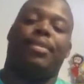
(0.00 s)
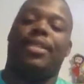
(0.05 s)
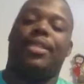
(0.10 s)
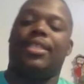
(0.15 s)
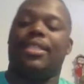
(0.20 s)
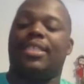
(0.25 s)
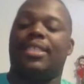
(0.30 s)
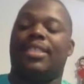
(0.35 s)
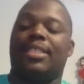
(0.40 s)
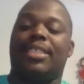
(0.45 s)

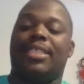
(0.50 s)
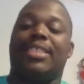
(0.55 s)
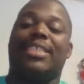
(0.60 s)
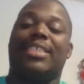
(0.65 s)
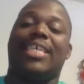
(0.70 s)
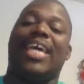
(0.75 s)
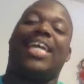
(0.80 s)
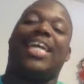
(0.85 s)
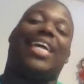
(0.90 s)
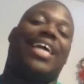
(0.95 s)
This is his
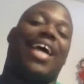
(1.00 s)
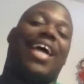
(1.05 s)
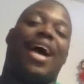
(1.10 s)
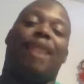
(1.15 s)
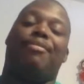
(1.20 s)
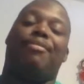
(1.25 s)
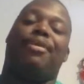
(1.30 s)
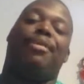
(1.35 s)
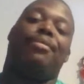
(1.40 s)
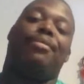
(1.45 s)
second
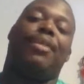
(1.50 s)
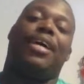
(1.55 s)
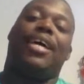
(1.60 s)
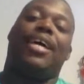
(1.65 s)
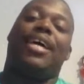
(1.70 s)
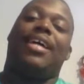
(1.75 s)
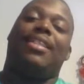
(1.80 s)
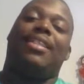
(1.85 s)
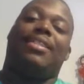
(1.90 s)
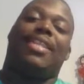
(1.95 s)
album
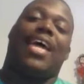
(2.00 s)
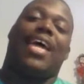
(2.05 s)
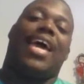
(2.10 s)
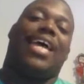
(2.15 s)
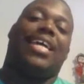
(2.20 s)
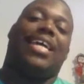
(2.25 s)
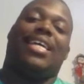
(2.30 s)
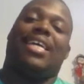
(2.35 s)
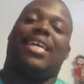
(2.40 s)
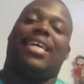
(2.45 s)
that
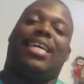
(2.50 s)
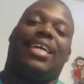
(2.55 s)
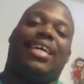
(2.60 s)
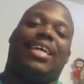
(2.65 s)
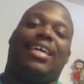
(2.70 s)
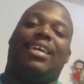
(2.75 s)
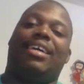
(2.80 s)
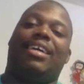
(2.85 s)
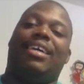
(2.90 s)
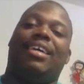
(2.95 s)
he